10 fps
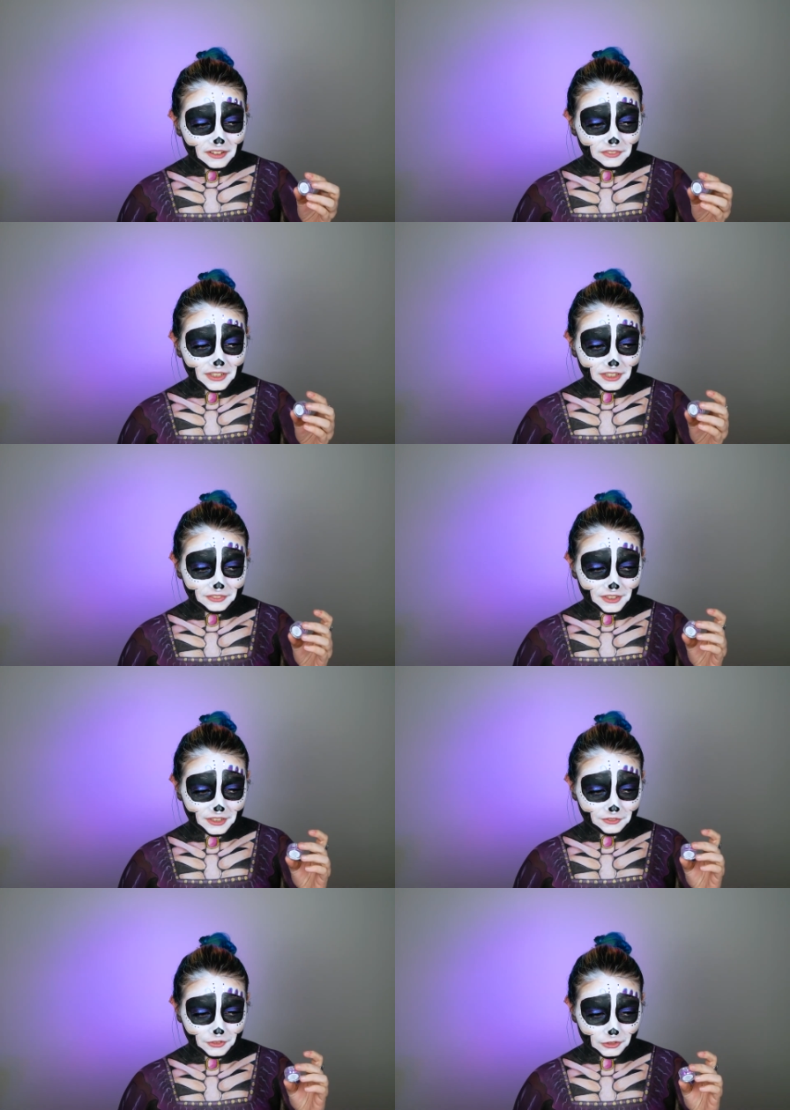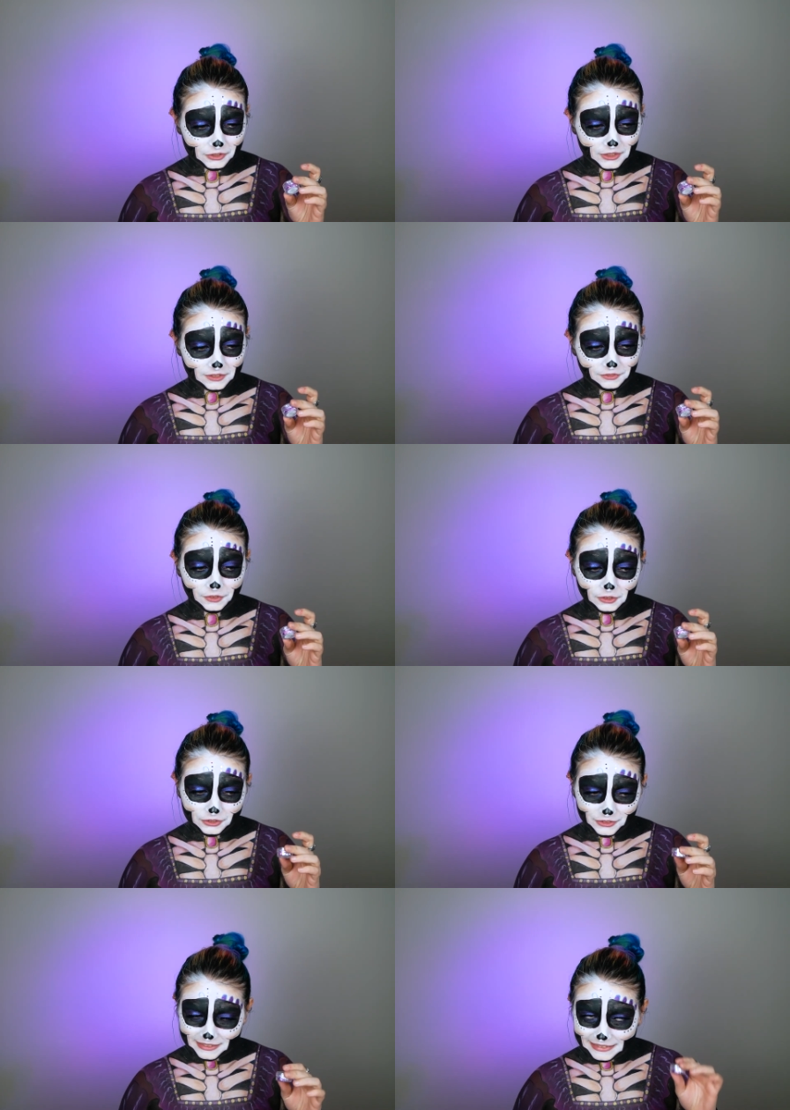Very unfortunate.
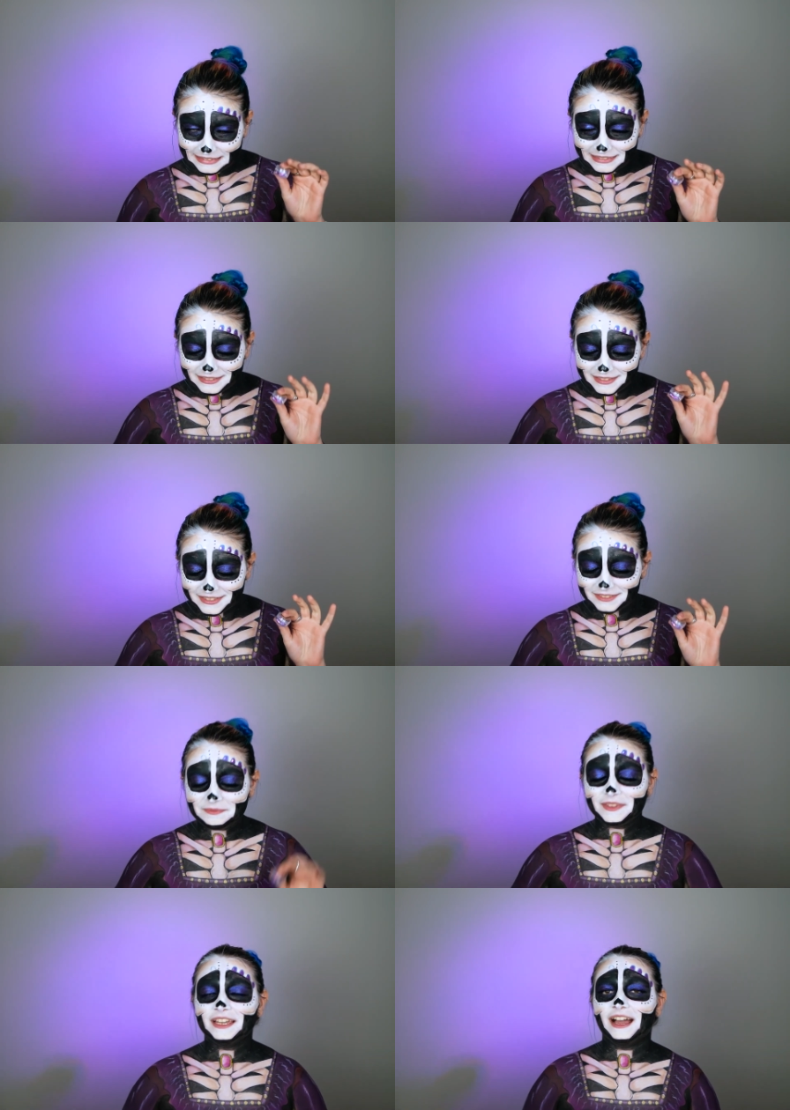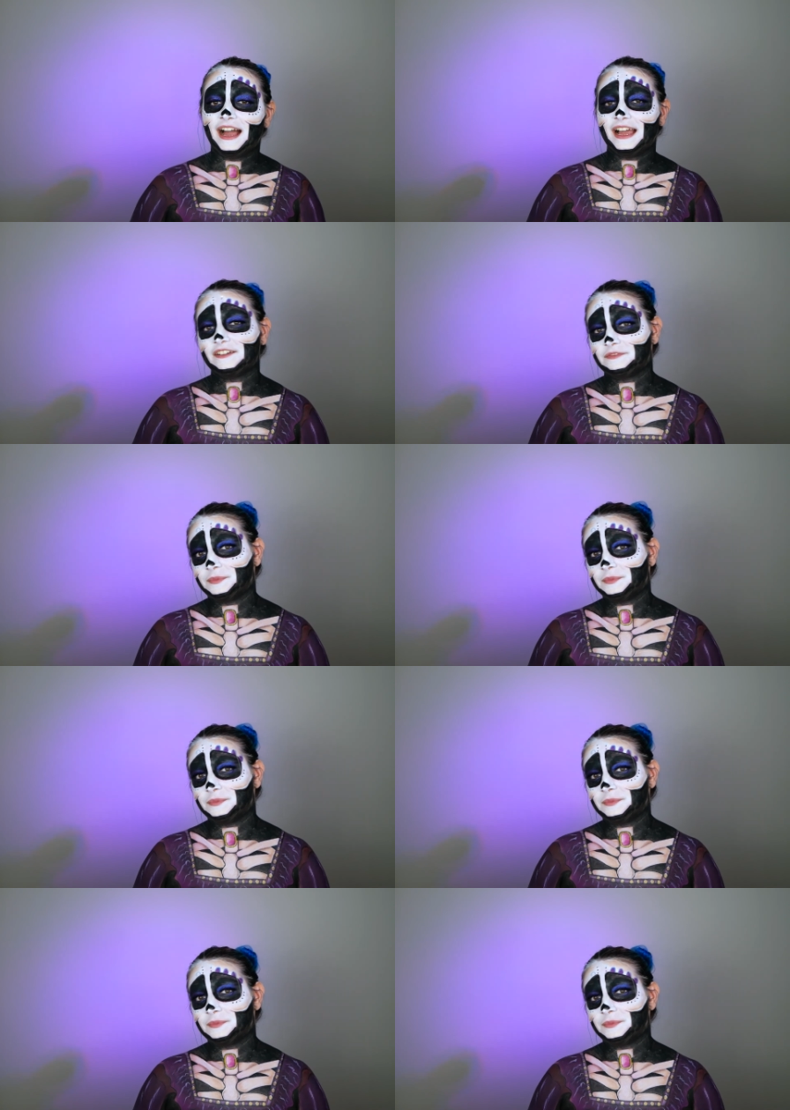Fortunately, I have